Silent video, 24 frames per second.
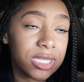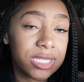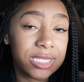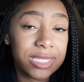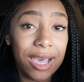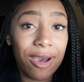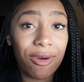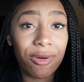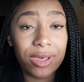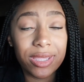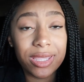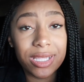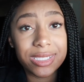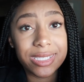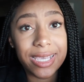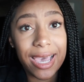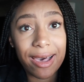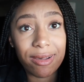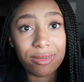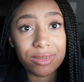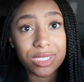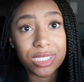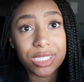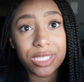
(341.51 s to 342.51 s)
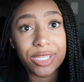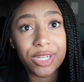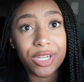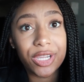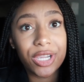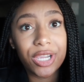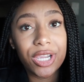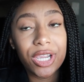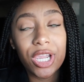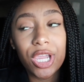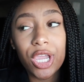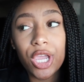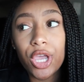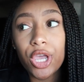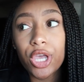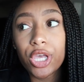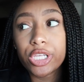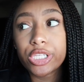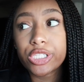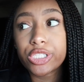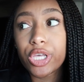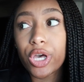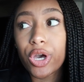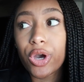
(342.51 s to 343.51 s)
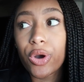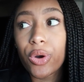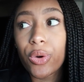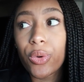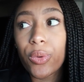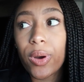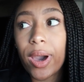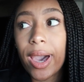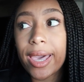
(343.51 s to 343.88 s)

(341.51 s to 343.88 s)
It's out in the town center, so